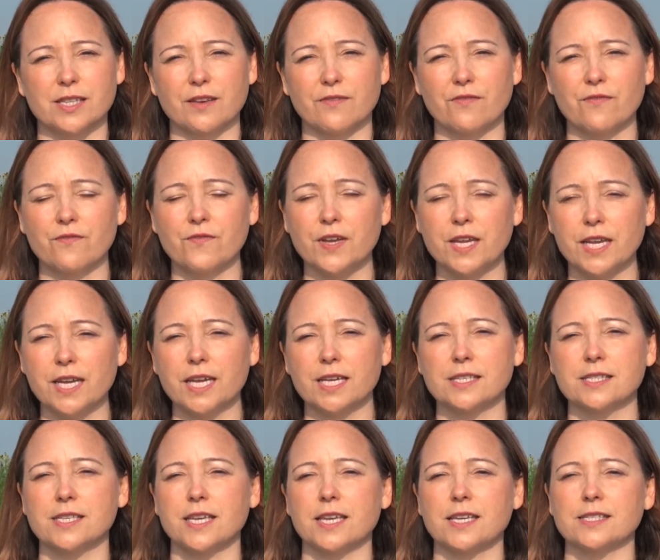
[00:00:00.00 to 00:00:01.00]
The
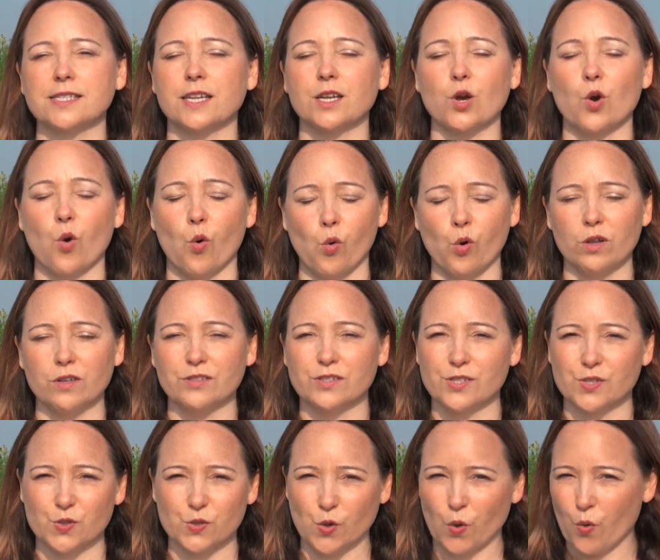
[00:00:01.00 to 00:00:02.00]
phoenix is an old
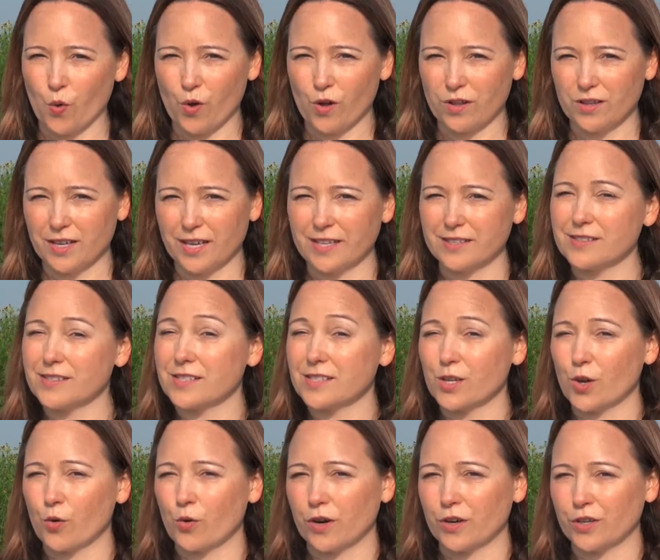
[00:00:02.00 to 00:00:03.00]
soul, and
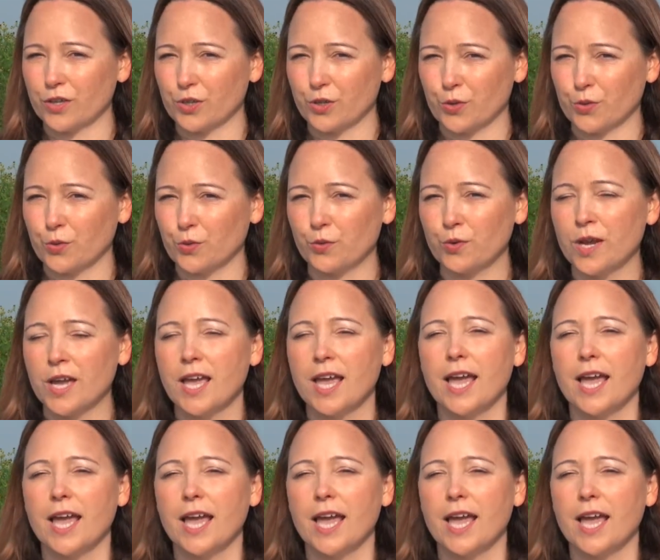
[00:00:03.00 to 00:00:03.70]
so are you.